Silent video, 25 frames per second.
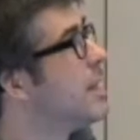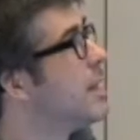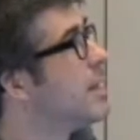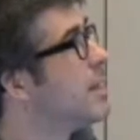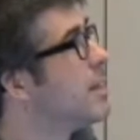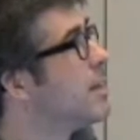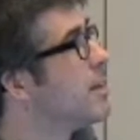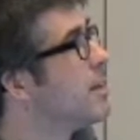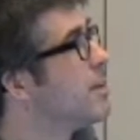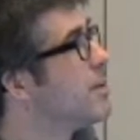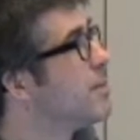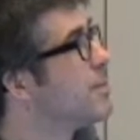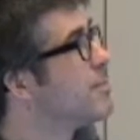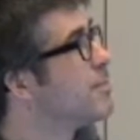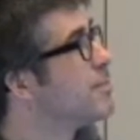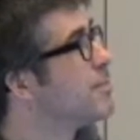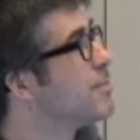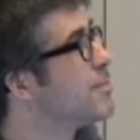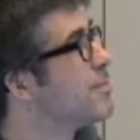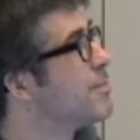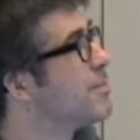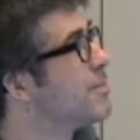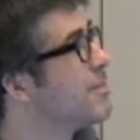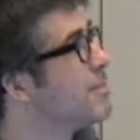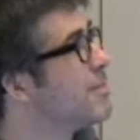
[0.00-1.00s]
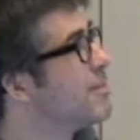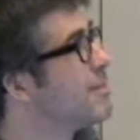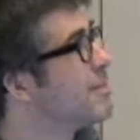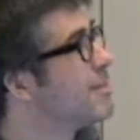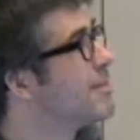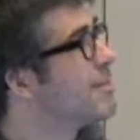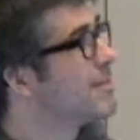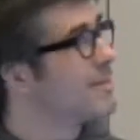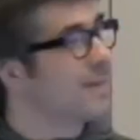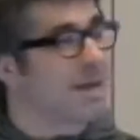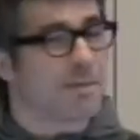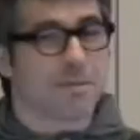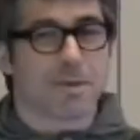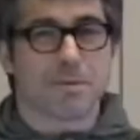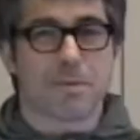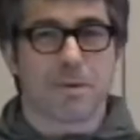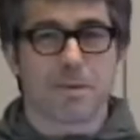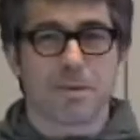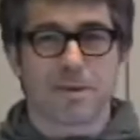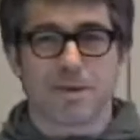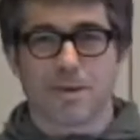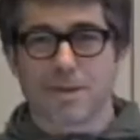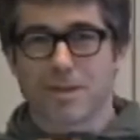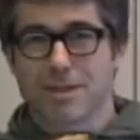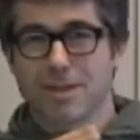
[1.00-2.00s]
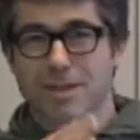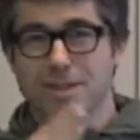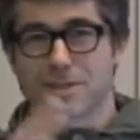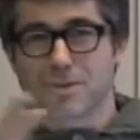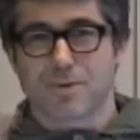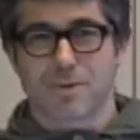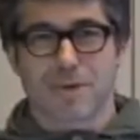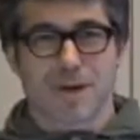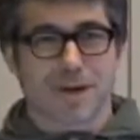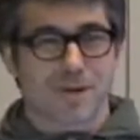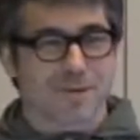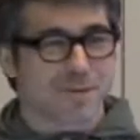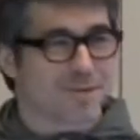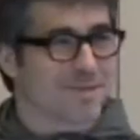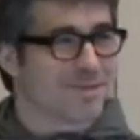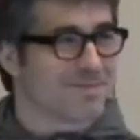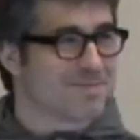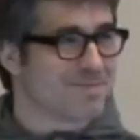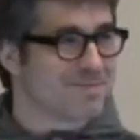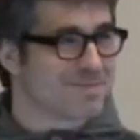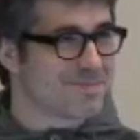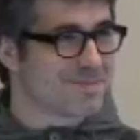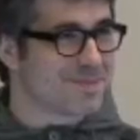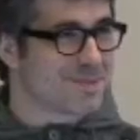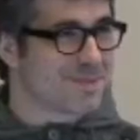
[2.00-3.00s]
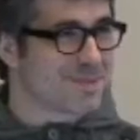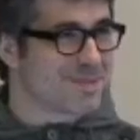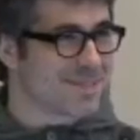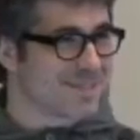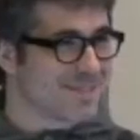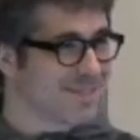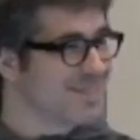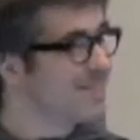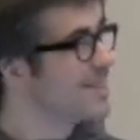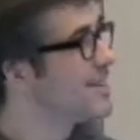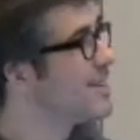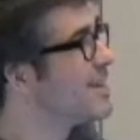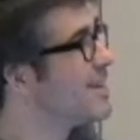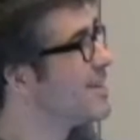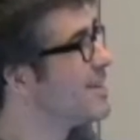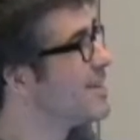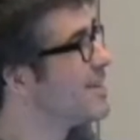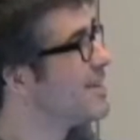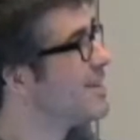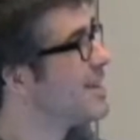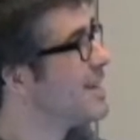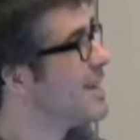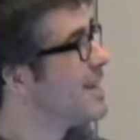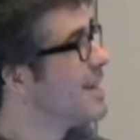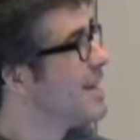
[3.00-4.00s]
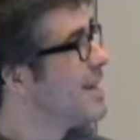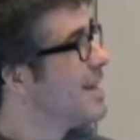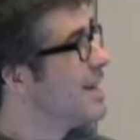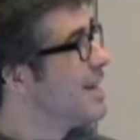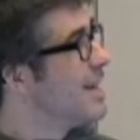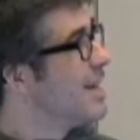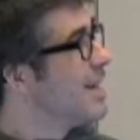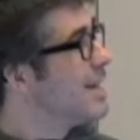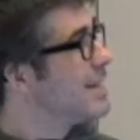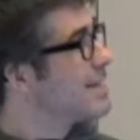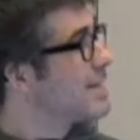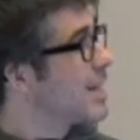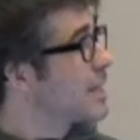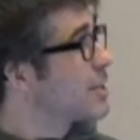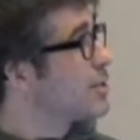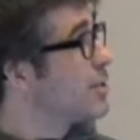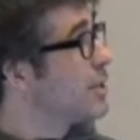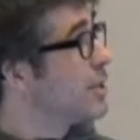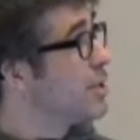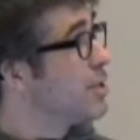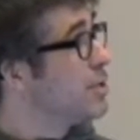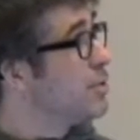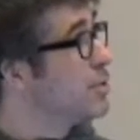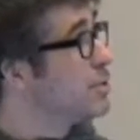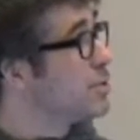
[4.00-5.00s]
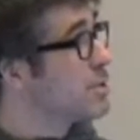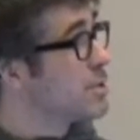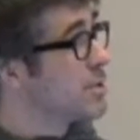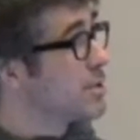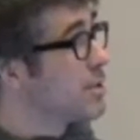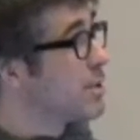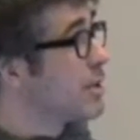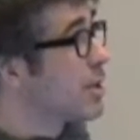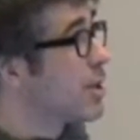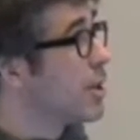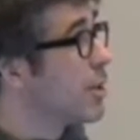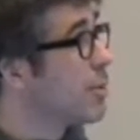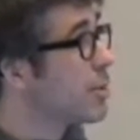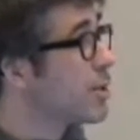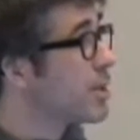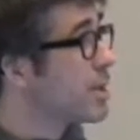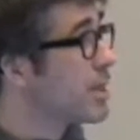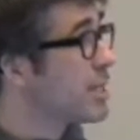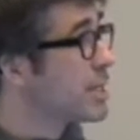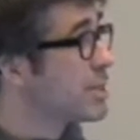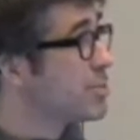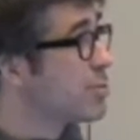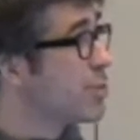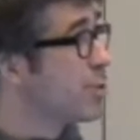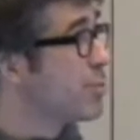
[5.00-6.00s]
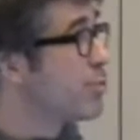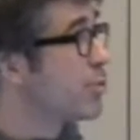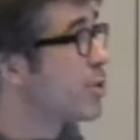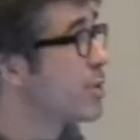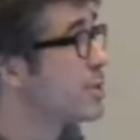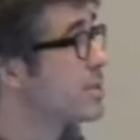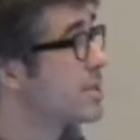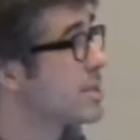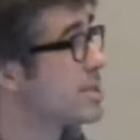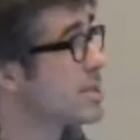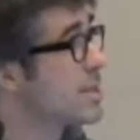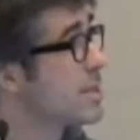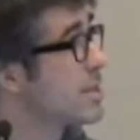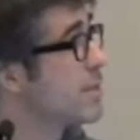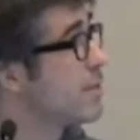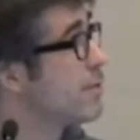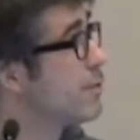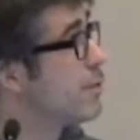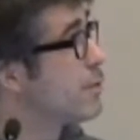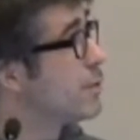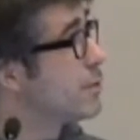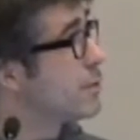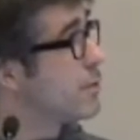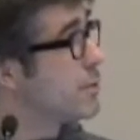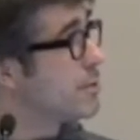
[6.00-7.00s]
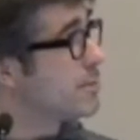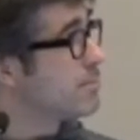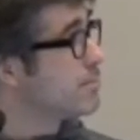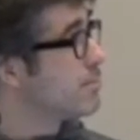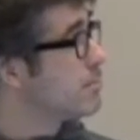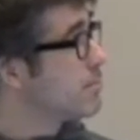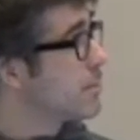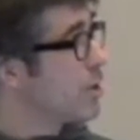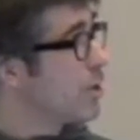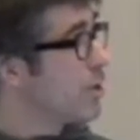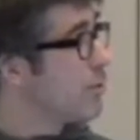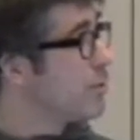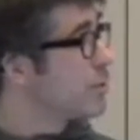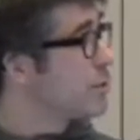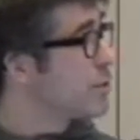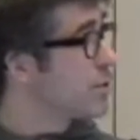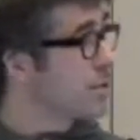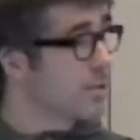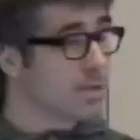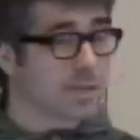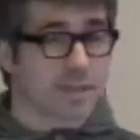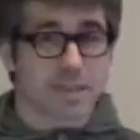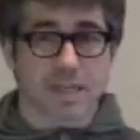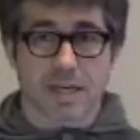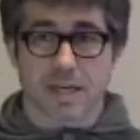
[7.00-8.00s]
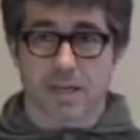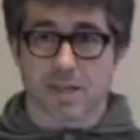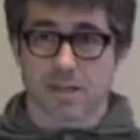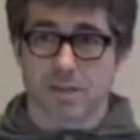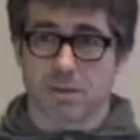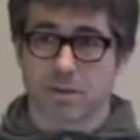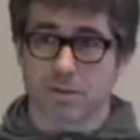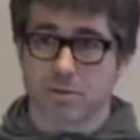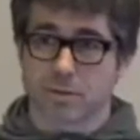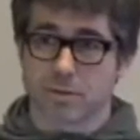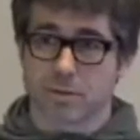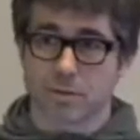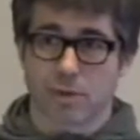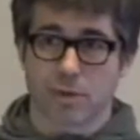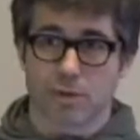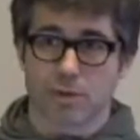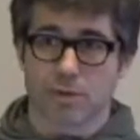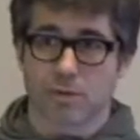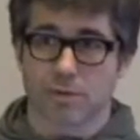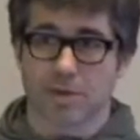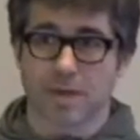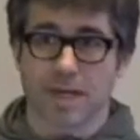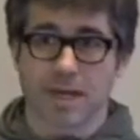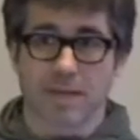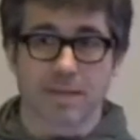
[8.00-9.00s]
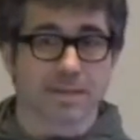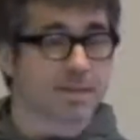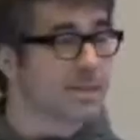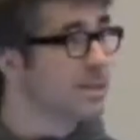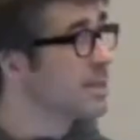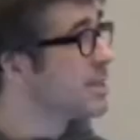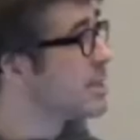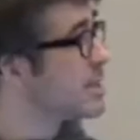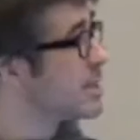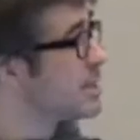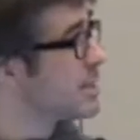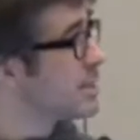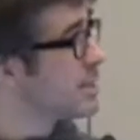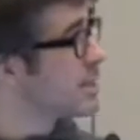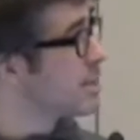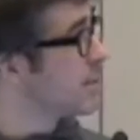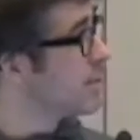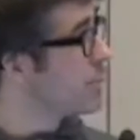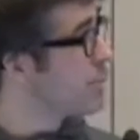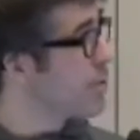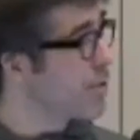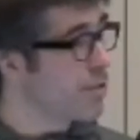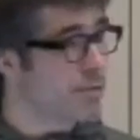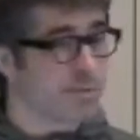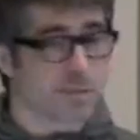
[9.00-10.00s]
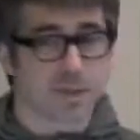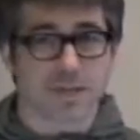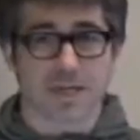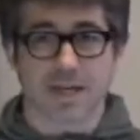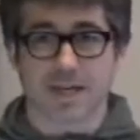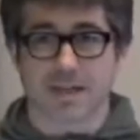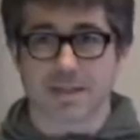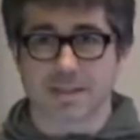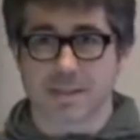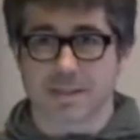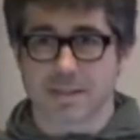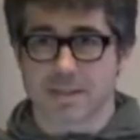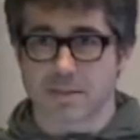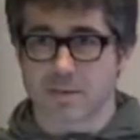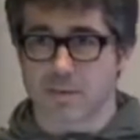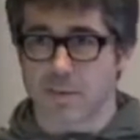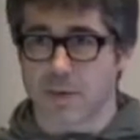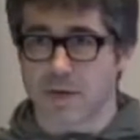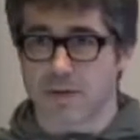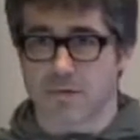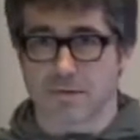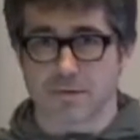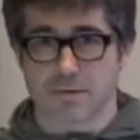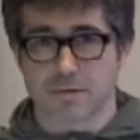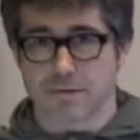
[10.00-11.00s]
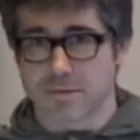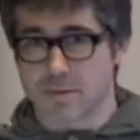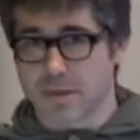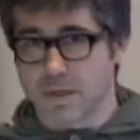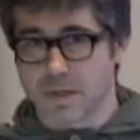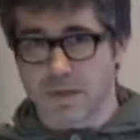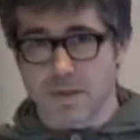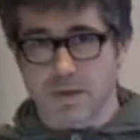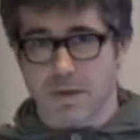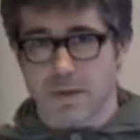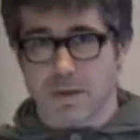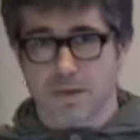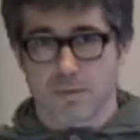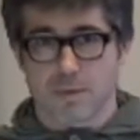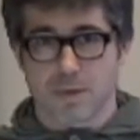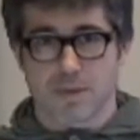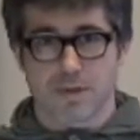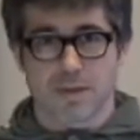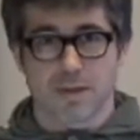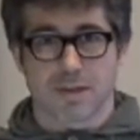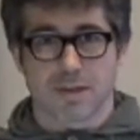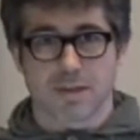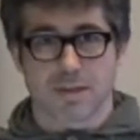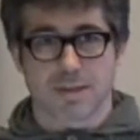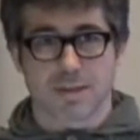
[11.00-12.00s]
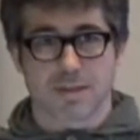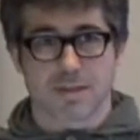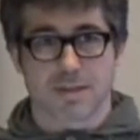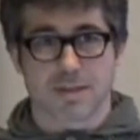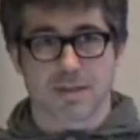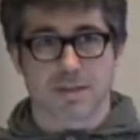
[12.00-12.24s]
I mean, maybe not this crowd, but it's actually used commonly as pre-processing for cover song detection, structure analysis, rhythm analysis, whatever and whatnot,